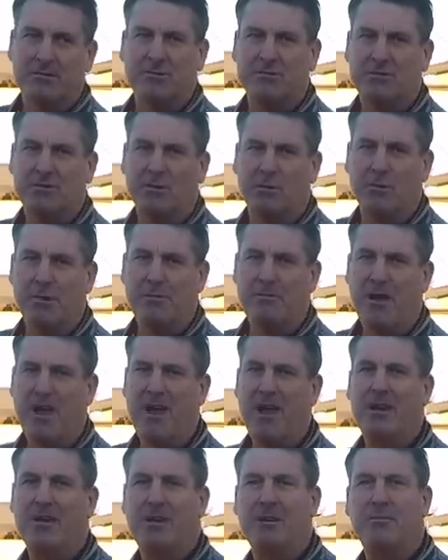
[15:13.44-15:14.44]
So we
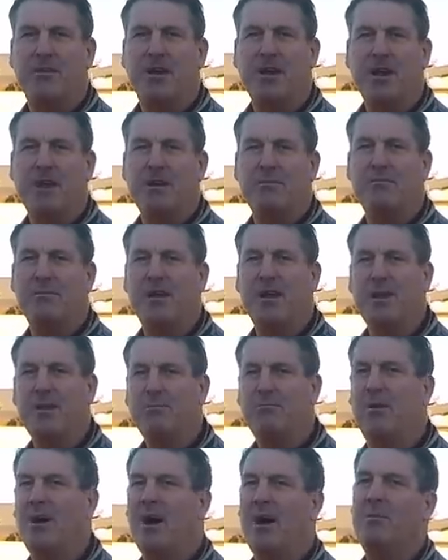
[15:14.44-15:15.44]
may end up getting a mini
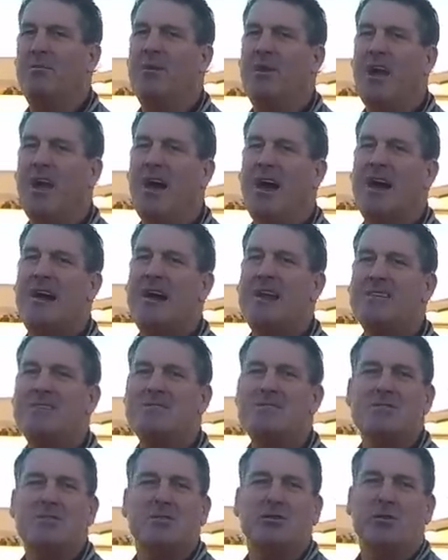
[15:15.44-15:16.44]
Bobcat,
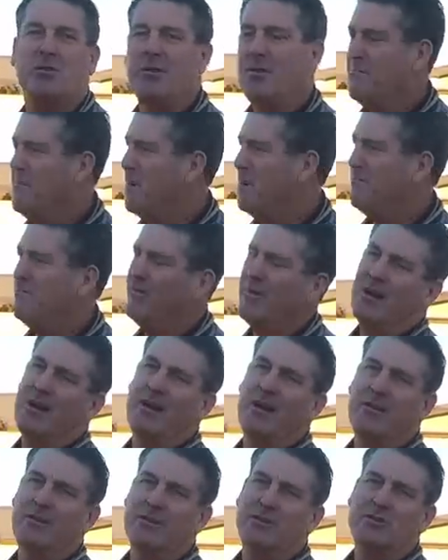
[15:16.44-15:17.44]
or they may bring
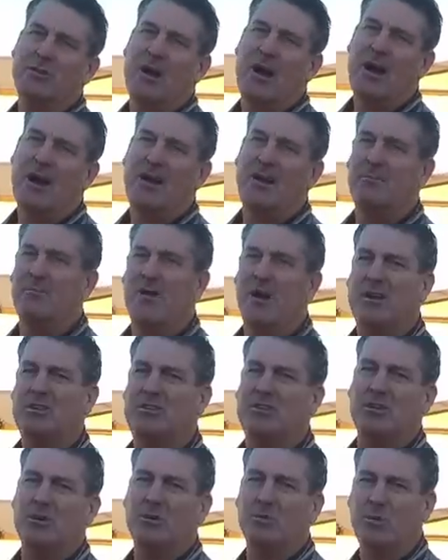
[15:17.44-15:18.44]
another track. I'm not
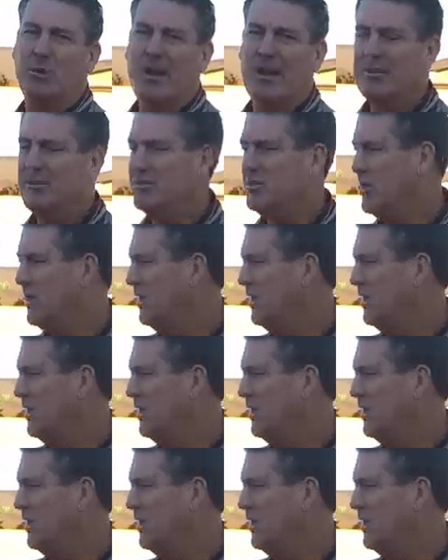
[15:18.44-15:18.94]
sure which.